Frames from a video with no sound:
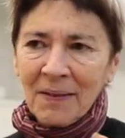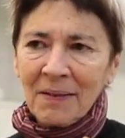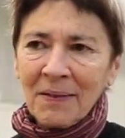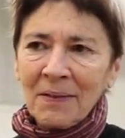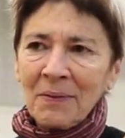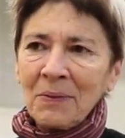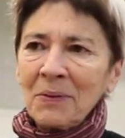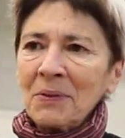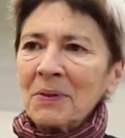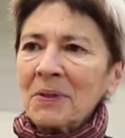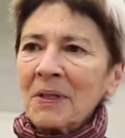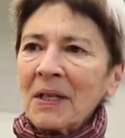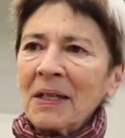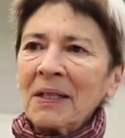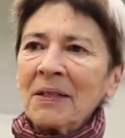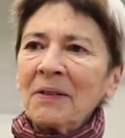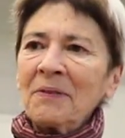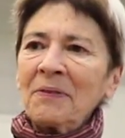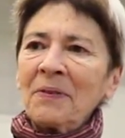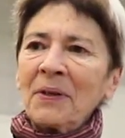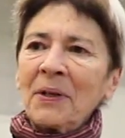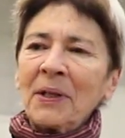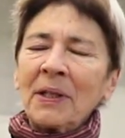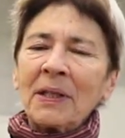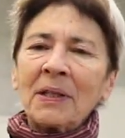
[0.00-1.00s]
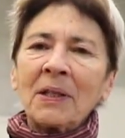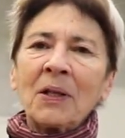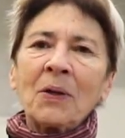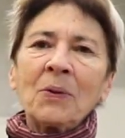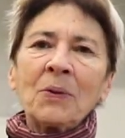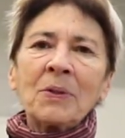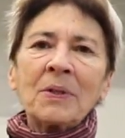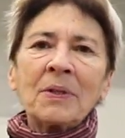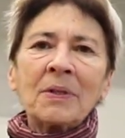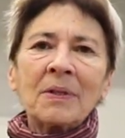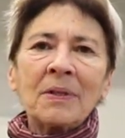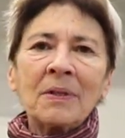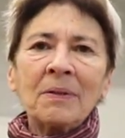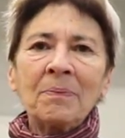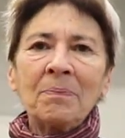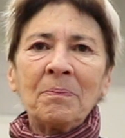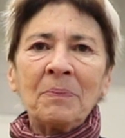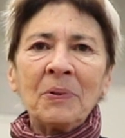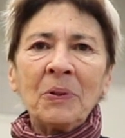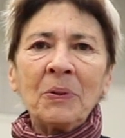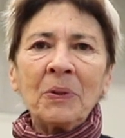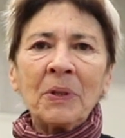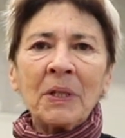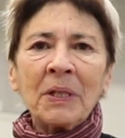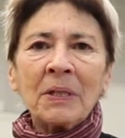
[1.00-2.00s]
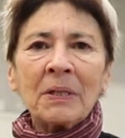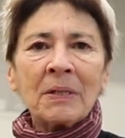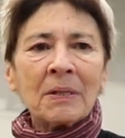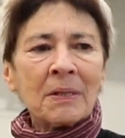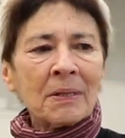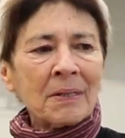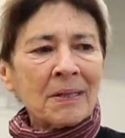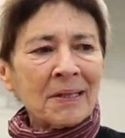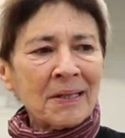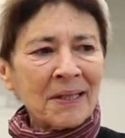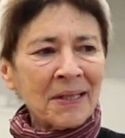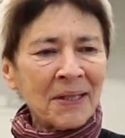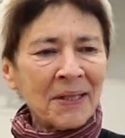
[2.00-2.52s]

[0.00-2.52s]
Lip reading: was kind of very close to Buddhist